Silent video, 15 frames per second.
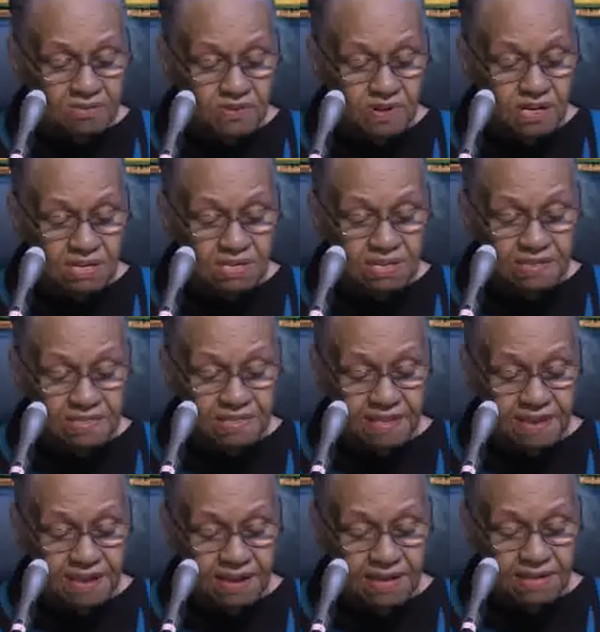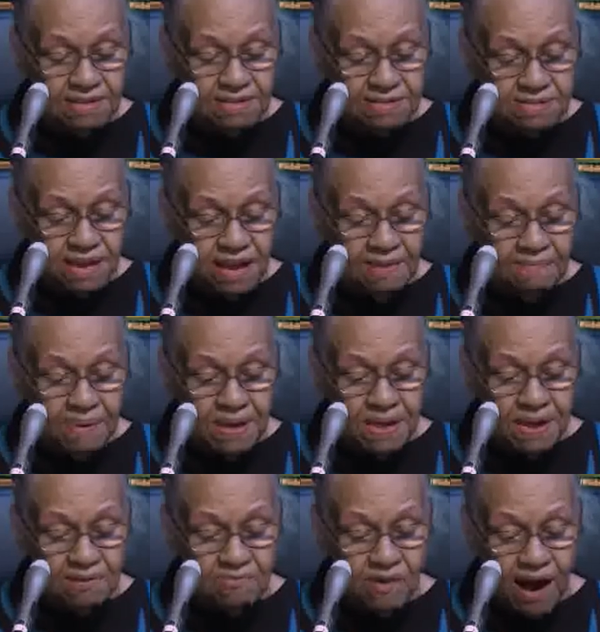doing good things and
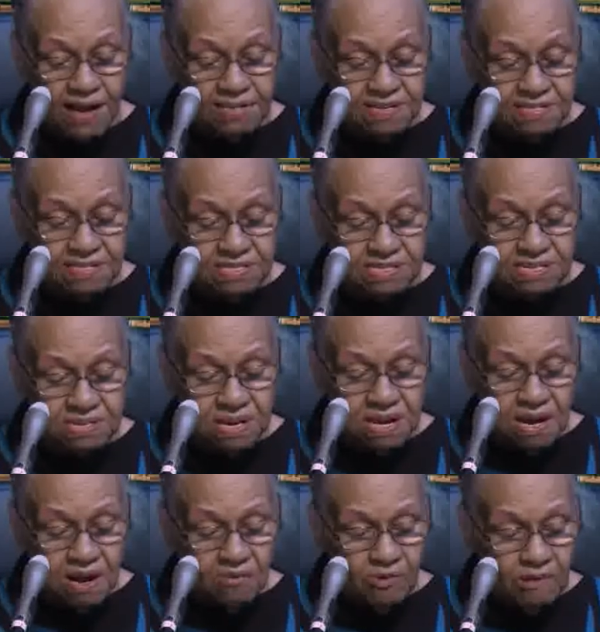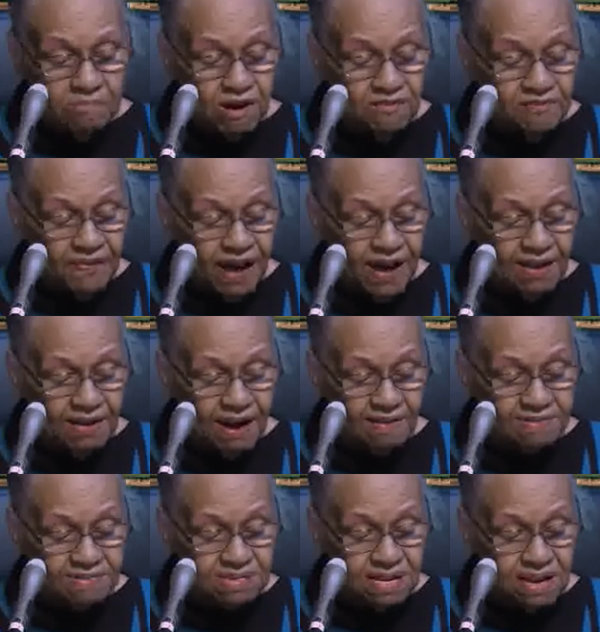being righteous, we will find
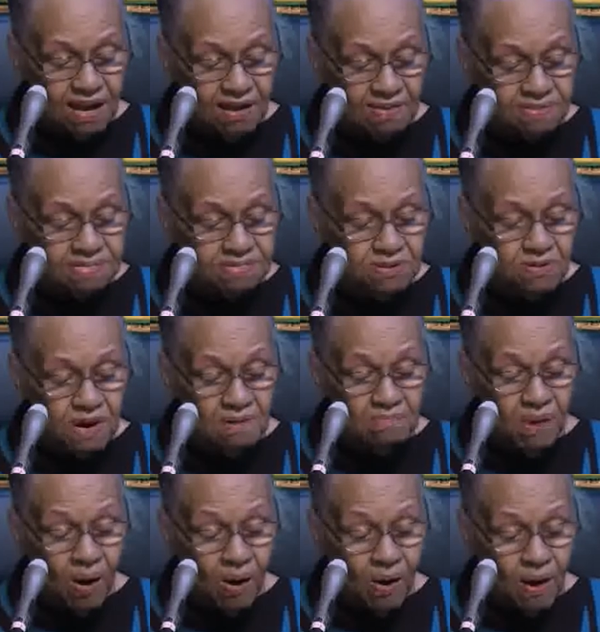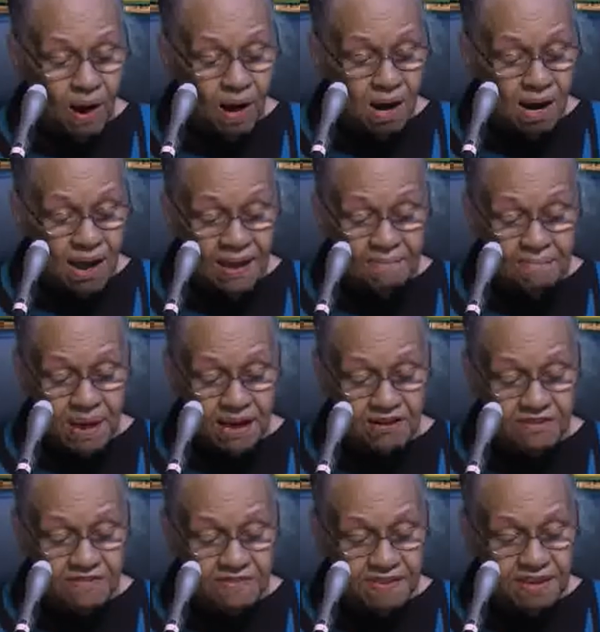ourselves doing more and
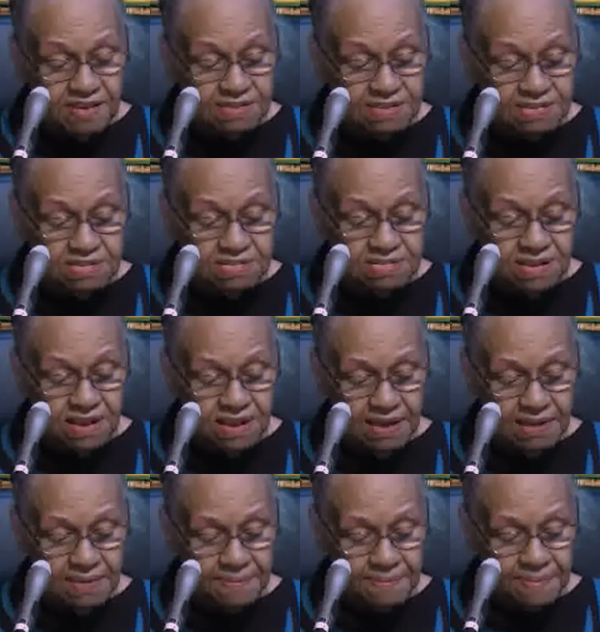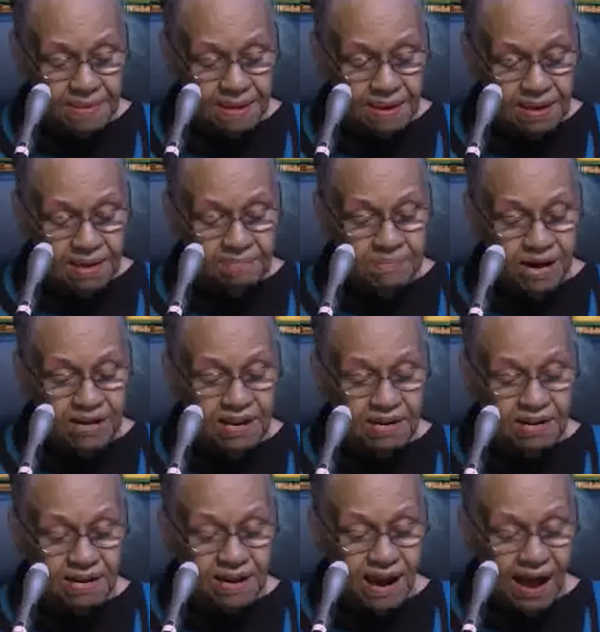better things each day but
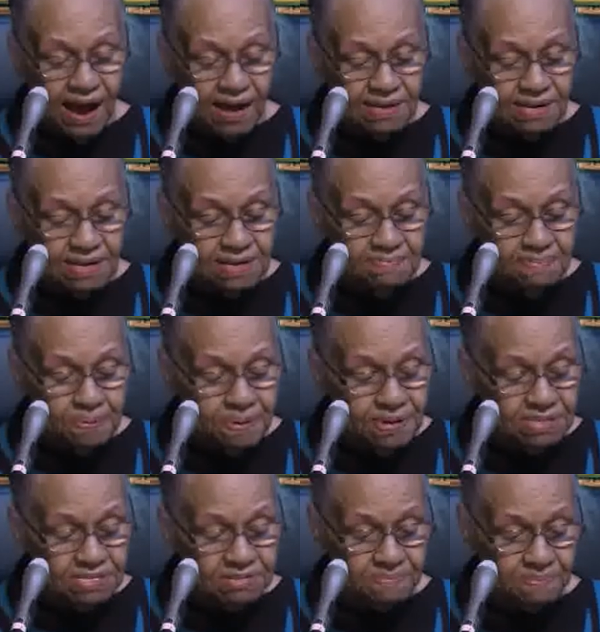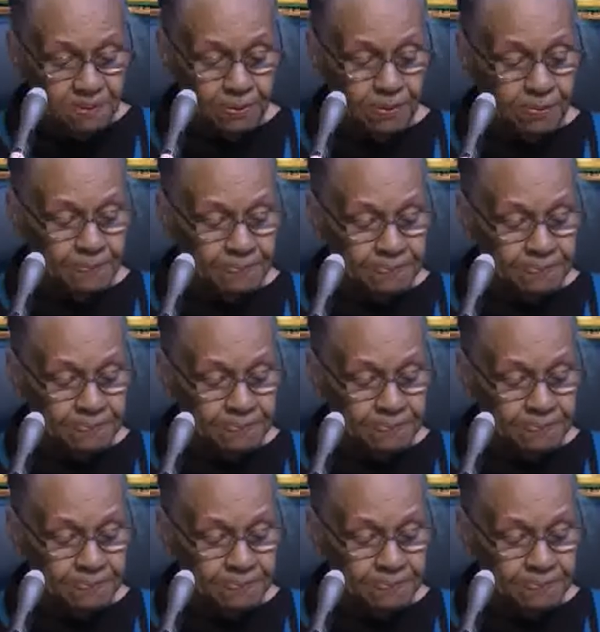in a godly principle.